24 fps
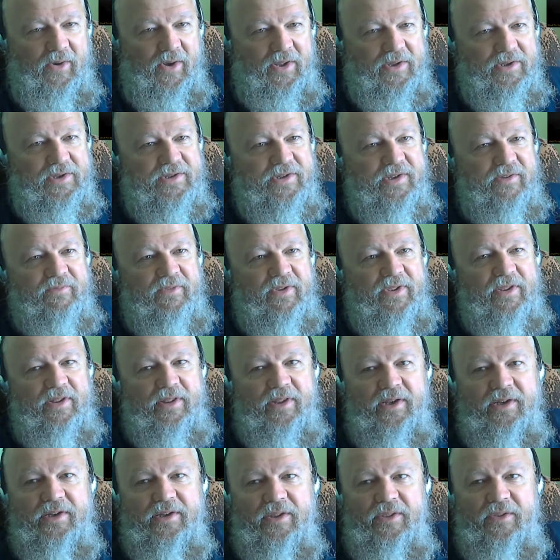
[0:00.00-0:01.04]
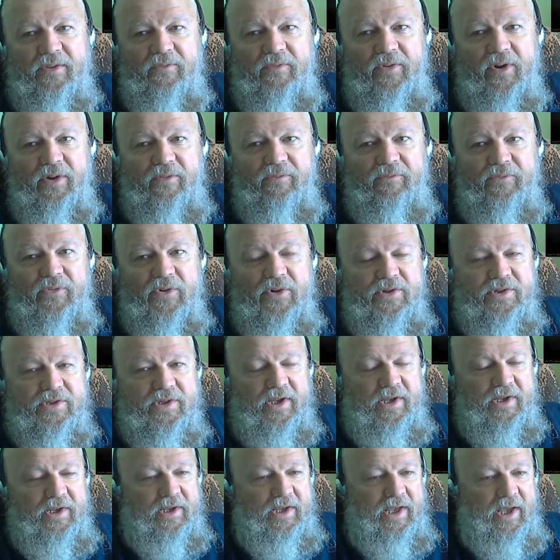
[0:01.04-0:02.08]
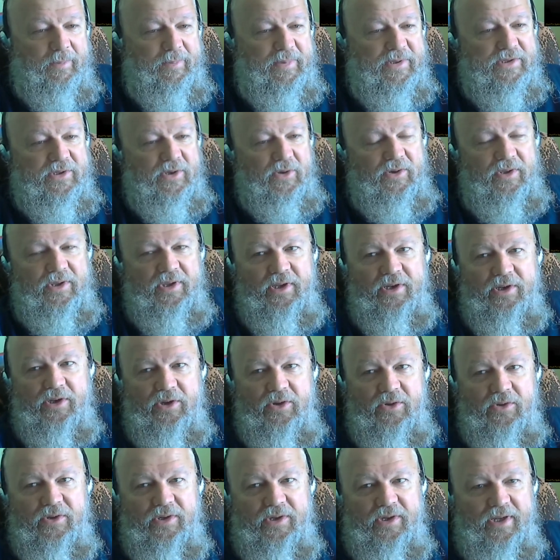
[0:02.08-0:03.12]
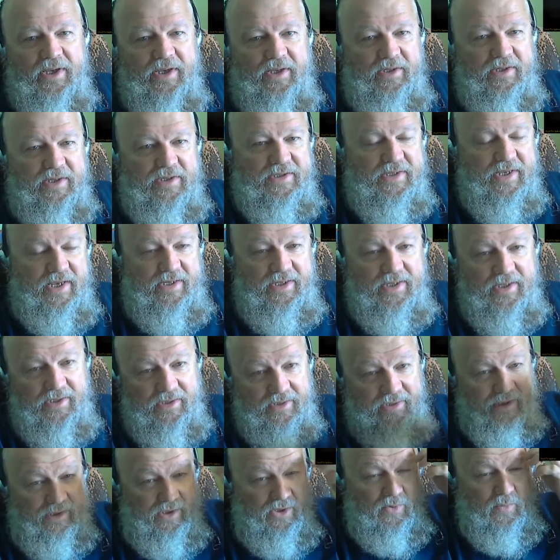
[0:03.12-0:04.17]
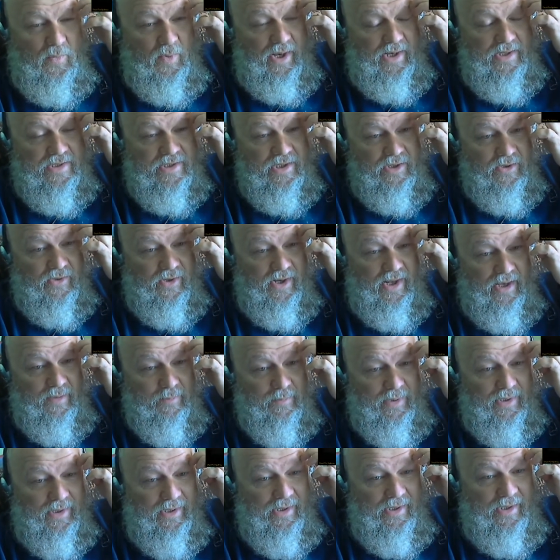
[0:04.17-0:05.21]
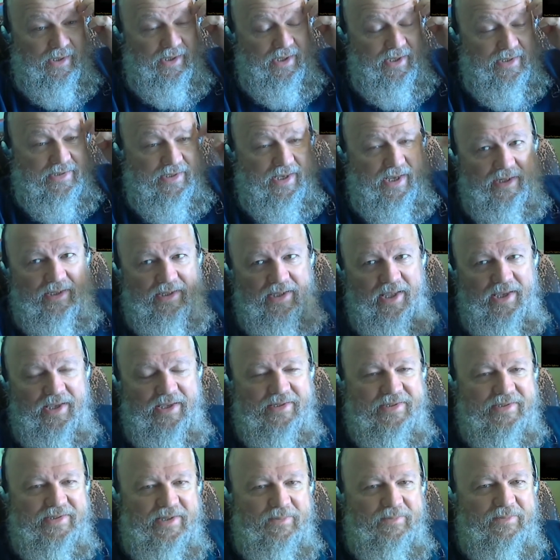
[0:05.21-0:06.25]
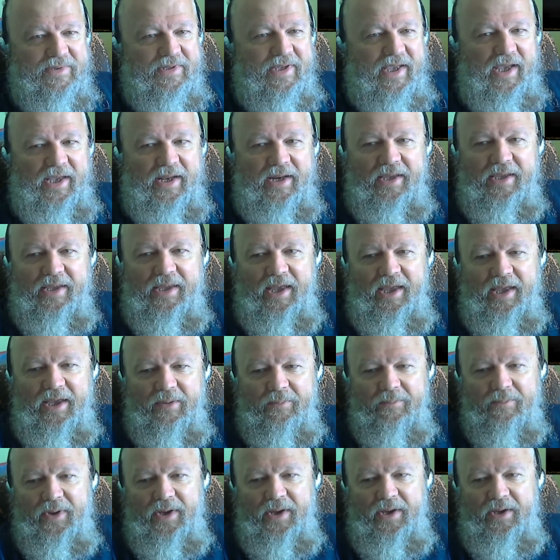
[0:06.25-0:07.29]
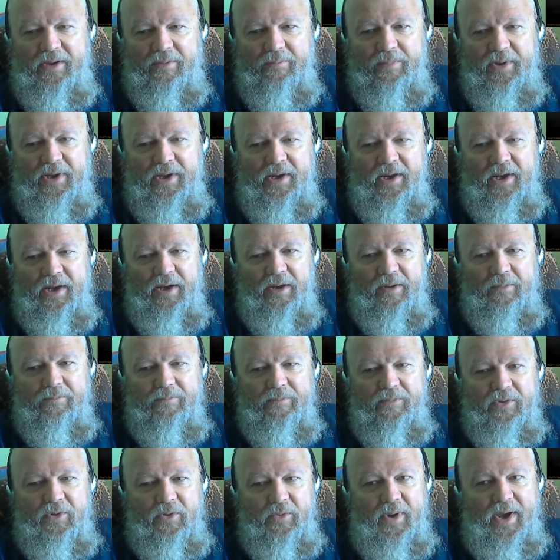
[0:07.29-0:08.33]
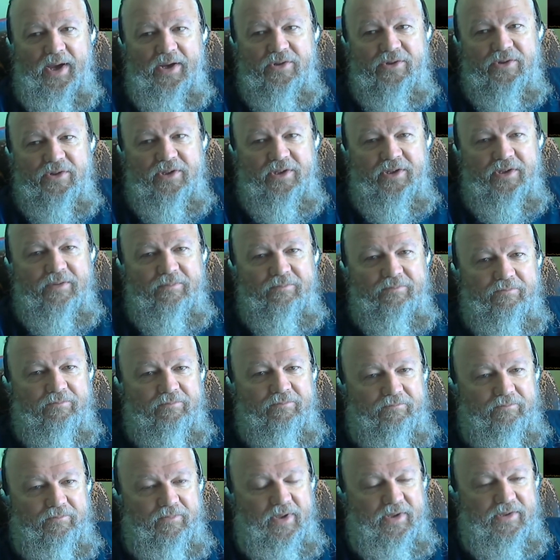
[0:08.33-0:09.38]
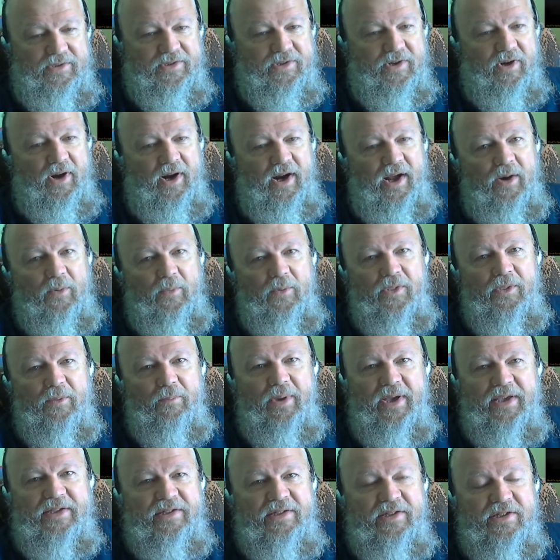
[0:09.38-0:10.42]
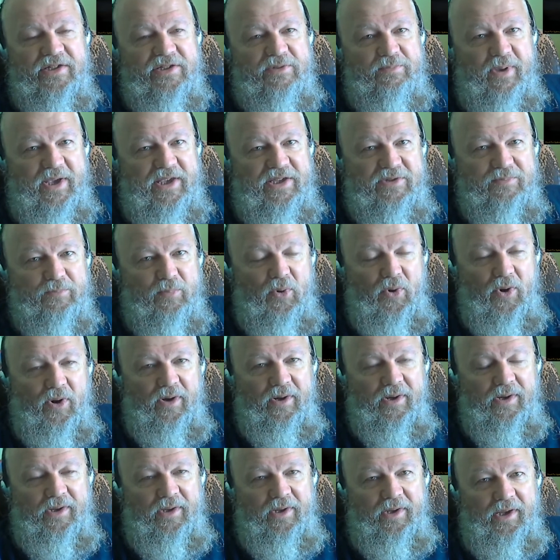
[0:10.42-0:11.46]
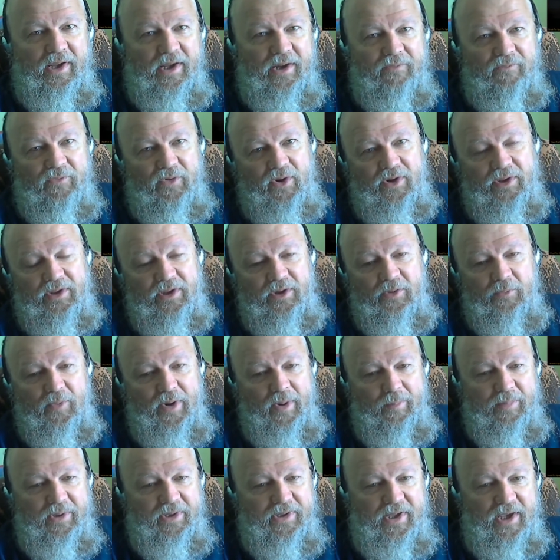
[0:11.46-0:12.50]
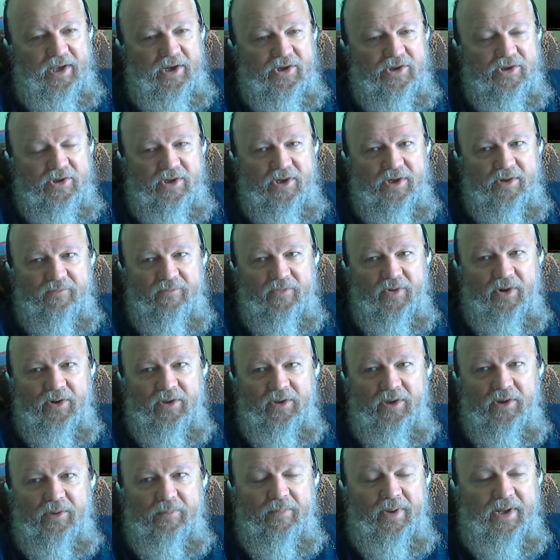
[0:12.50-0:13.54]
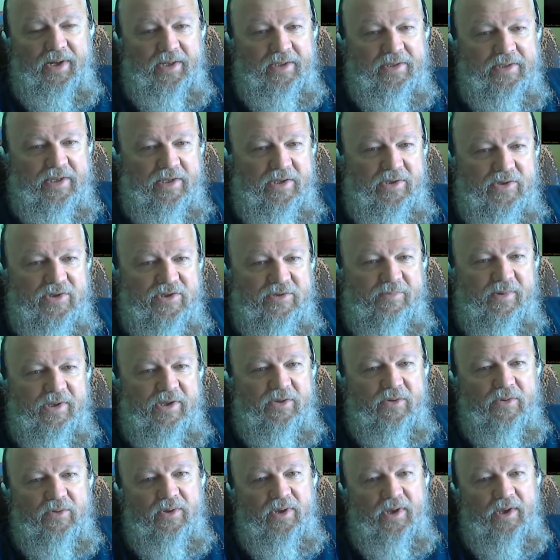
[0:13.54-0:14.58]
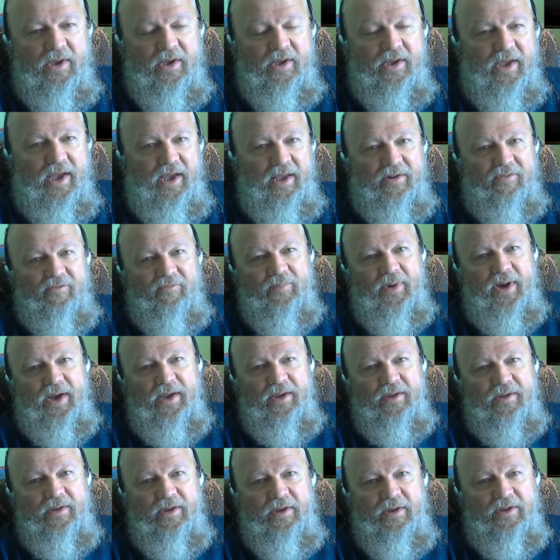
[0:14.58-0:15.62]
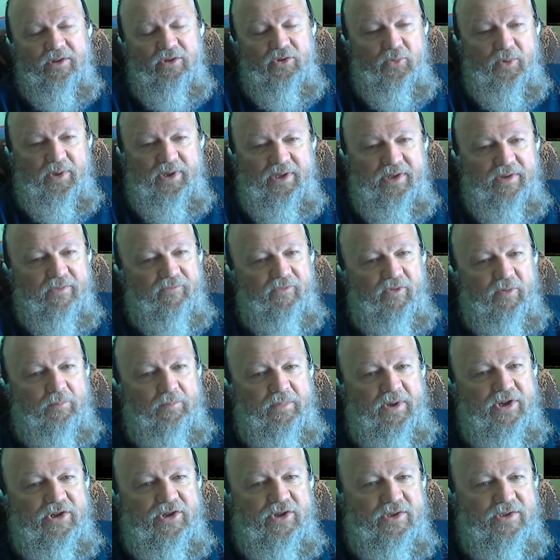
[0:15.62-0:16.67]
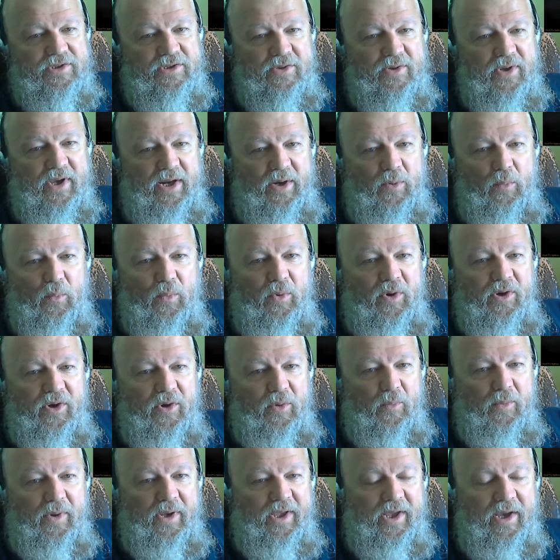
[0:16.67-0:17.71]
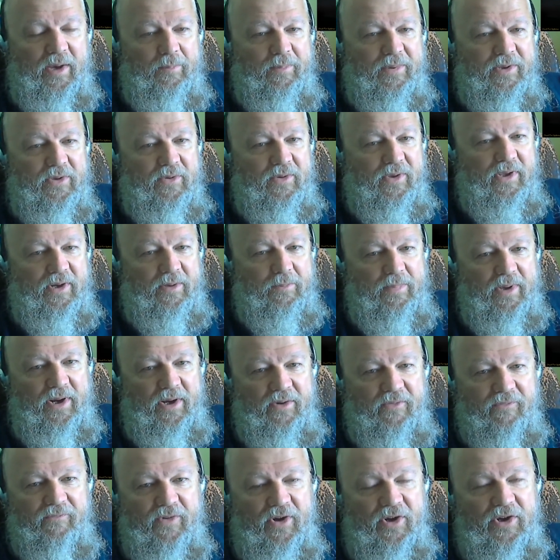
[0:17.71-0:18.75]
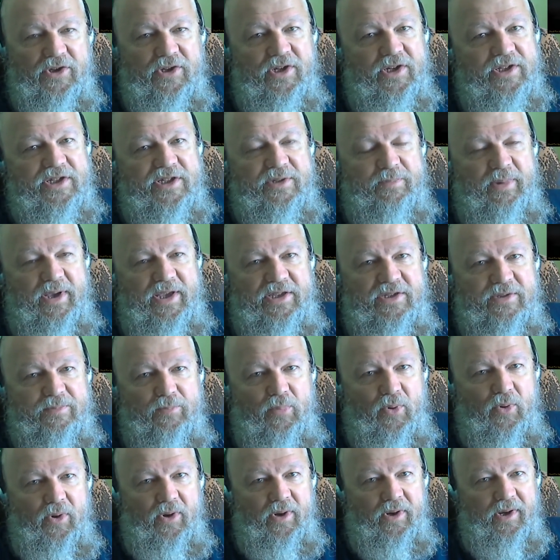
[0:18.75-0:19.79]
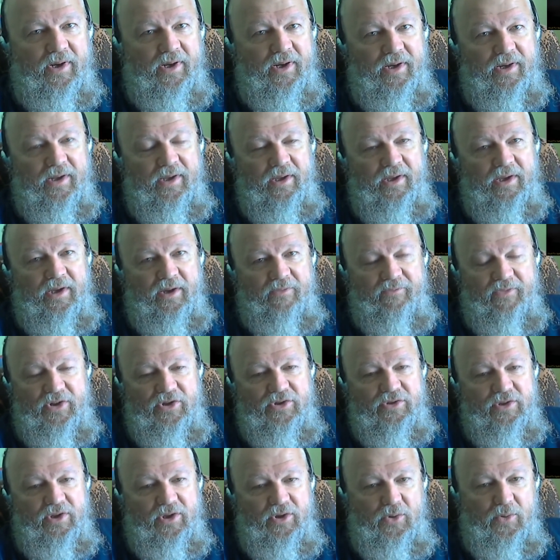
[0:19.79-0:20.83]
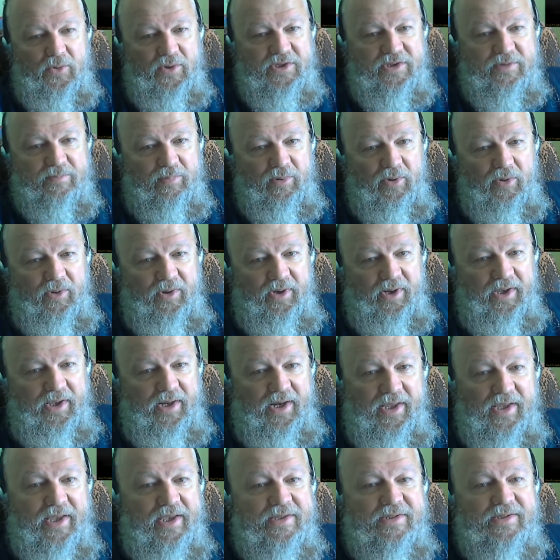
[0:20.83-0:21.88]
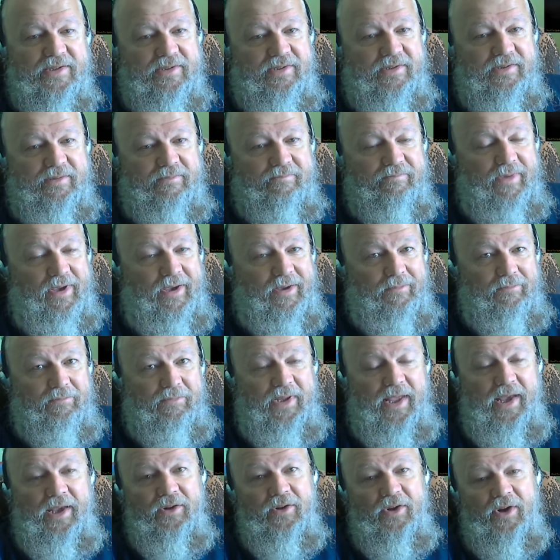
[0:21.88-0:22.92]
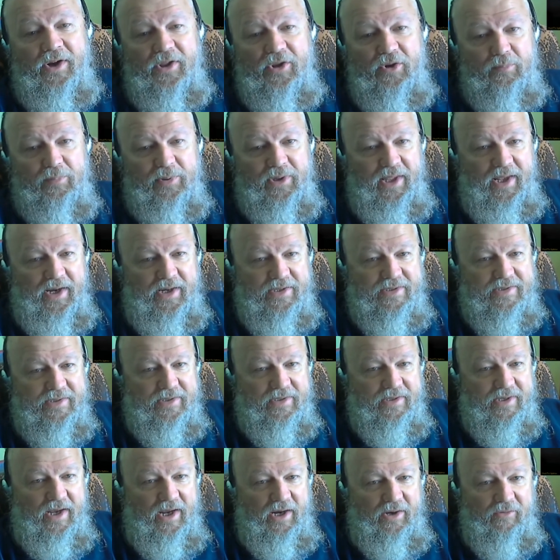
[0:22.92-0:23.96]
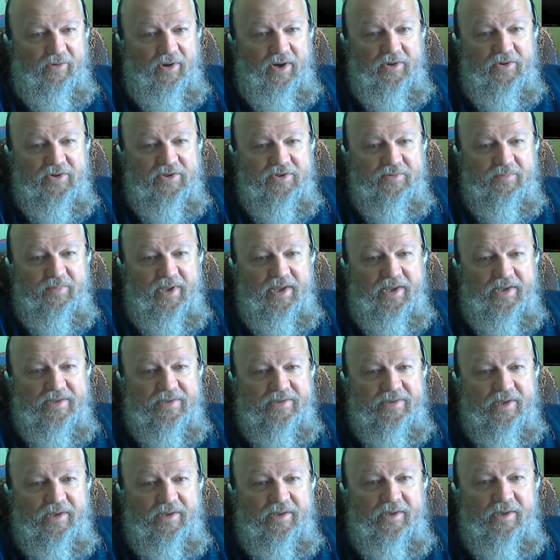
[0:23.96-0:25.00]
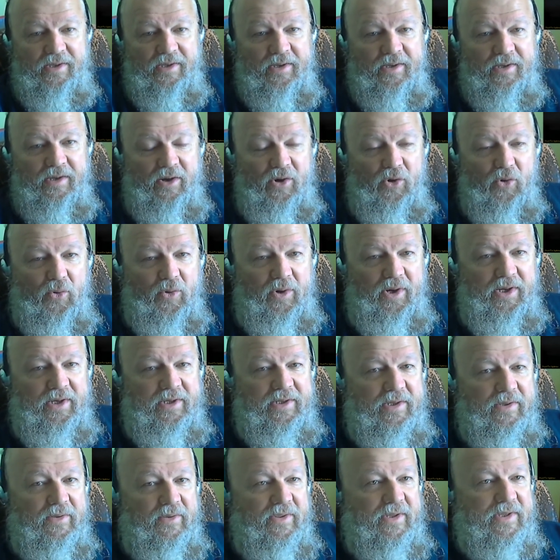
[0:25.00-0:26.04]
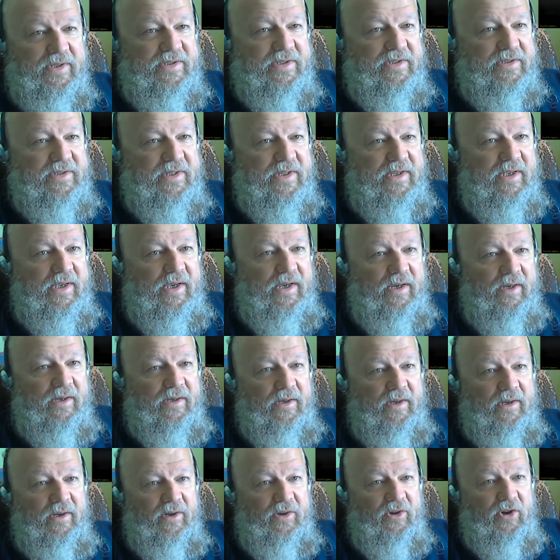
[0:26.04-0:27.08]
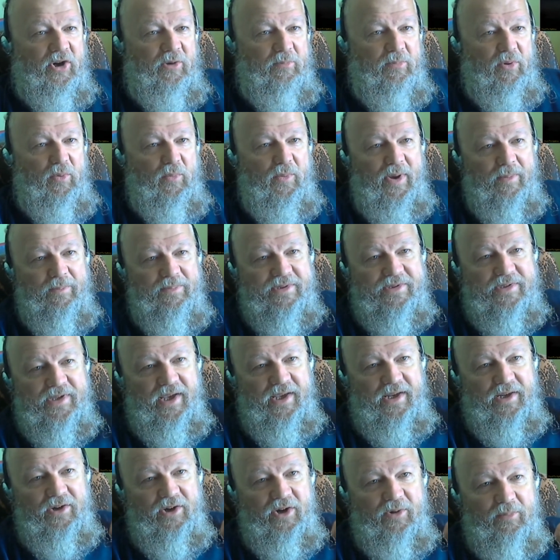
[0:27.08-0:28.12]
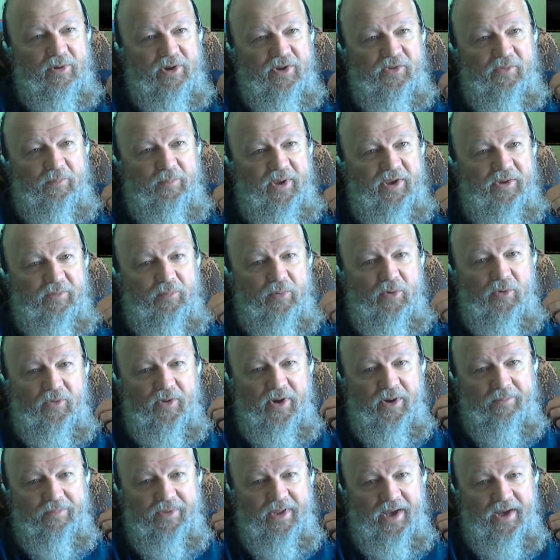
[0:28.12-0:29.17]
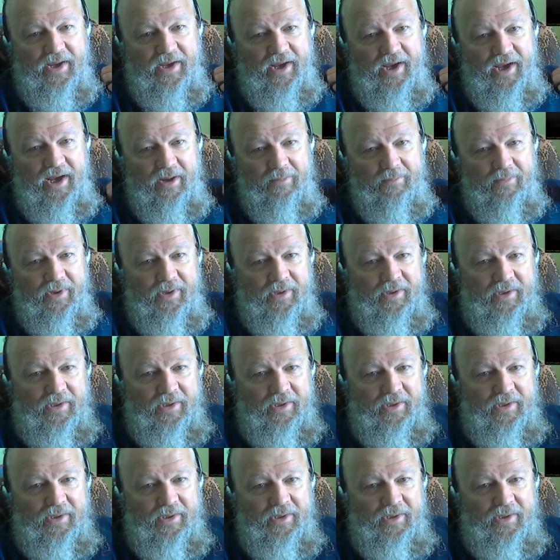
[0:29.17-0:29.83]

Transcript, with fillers: I'll just give you the link to the very first episode, and then you can uh, decide to continue watching or not. But it's kind of like a Sims kind of game, but um, you actually start out with a basic spaceport and very little reputation and very little money to use, but you kind of by doing different missions, you kind of work your way up and you get a better functioning spaceport and eventually go exploring and I guess um, land on other planets and conquer outer space. Uh, according to this is the uh, Kerbal website, kerbalspaceprogram.com.